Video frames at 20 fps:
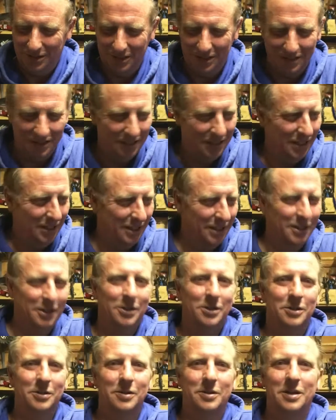the
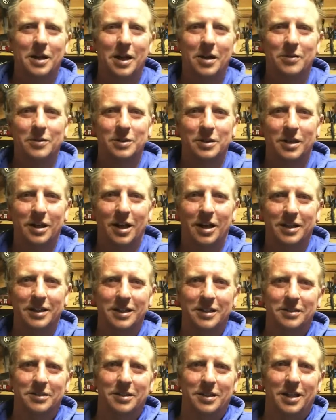on Axial
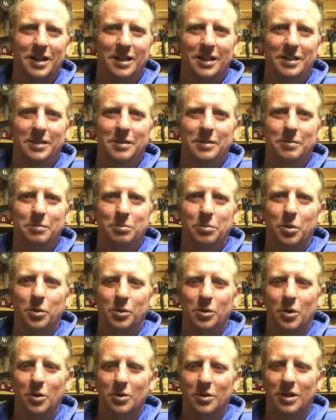Gladiator that I
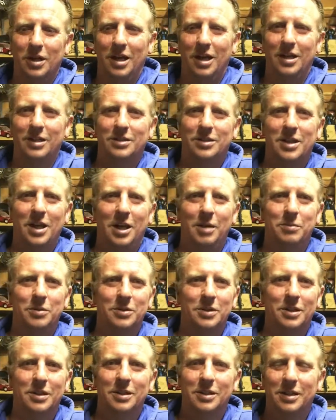broke on the last time at
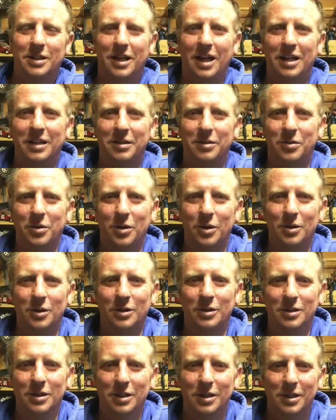the King
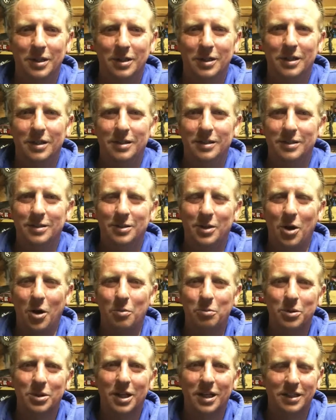Crawler
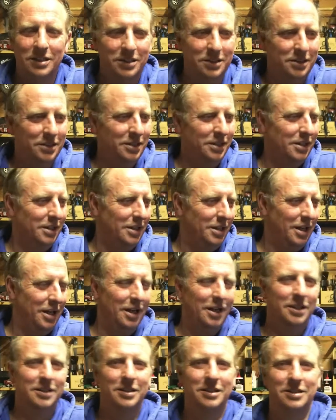competition,
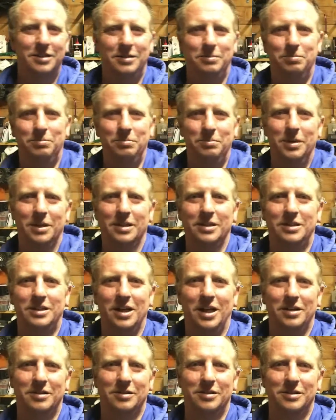and a bit of
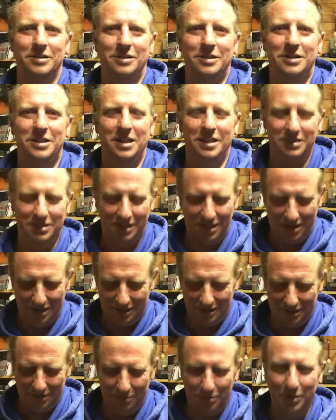general chit chat
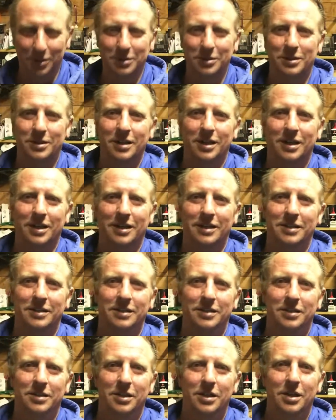about
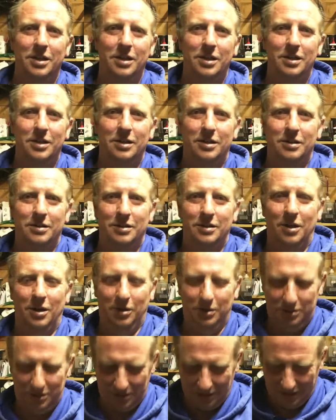
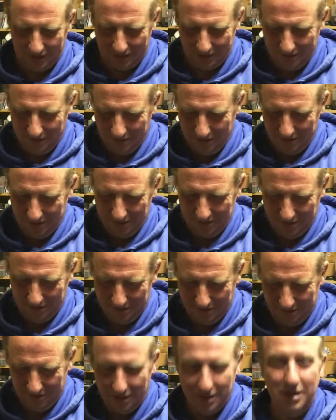RC
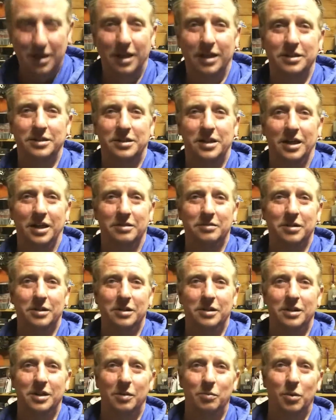in general
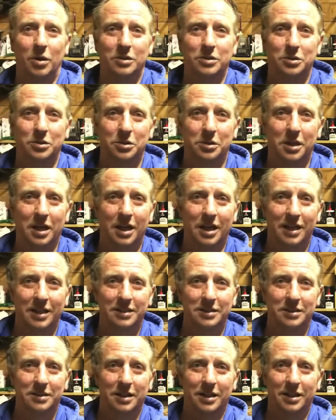and what you
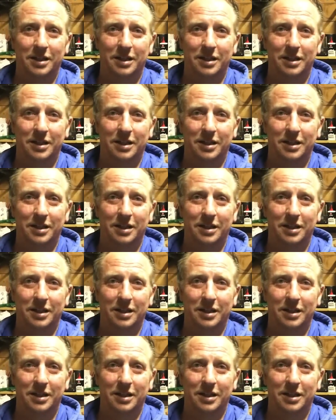guys